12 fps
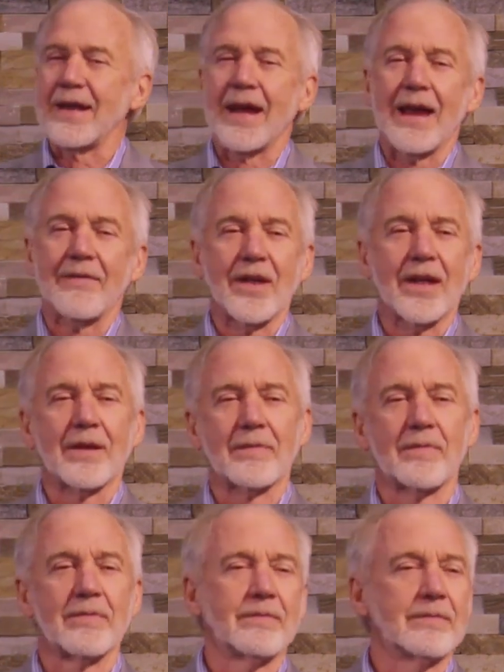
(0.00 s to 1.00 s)

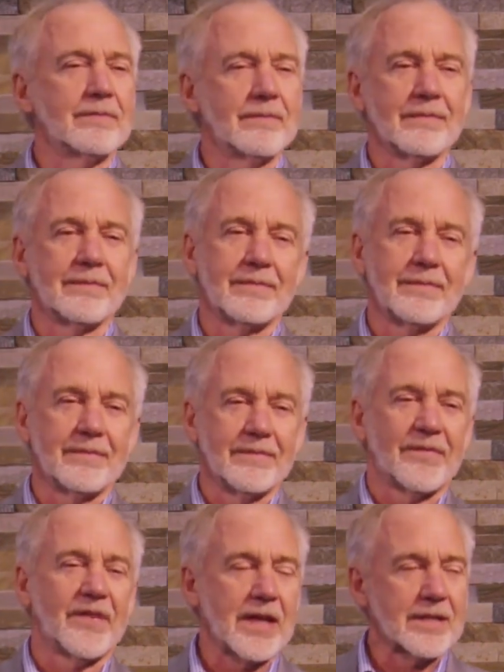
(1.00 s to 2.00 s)
having
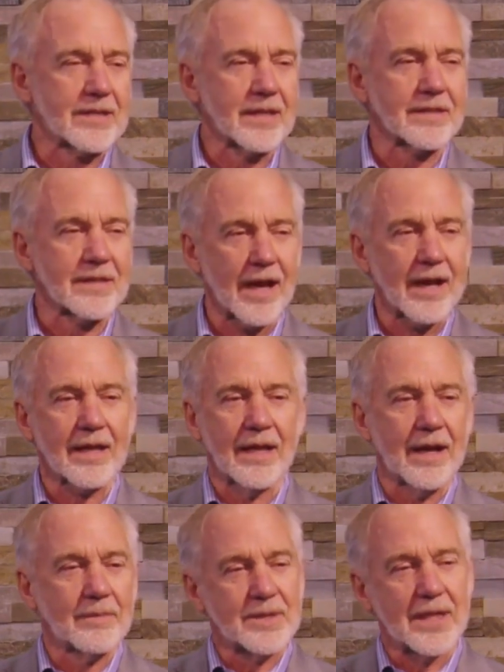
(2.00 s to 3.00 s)
faced the
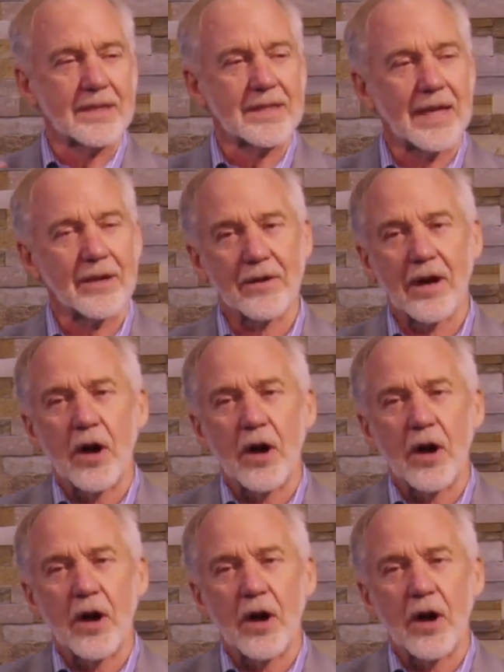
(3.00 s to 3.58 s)
Cyclops, etc.